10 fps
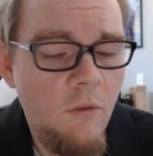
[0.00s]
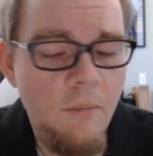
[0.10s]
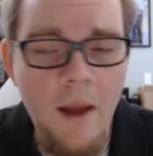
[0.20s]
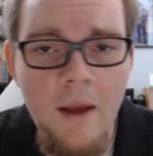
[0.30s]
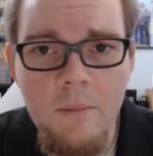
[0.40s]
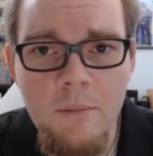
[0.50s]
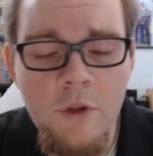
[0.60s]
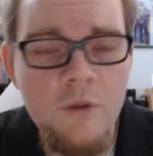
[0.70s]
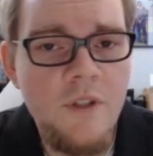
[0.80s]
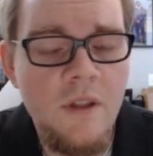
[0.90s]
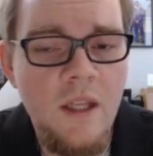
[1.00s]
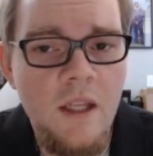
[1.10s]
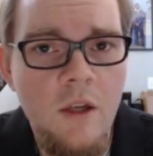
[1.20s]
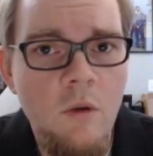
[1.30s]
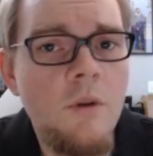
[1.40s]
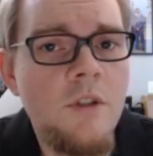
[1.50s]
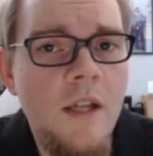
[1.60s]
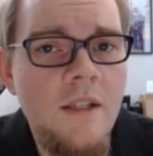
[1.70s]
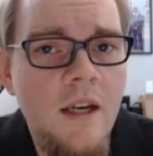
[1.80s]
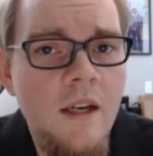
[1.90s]
by using the
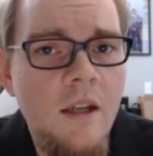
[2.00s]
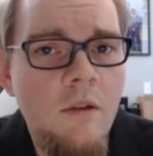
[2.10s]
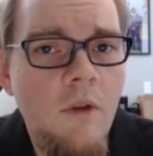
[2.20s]
quotient identity,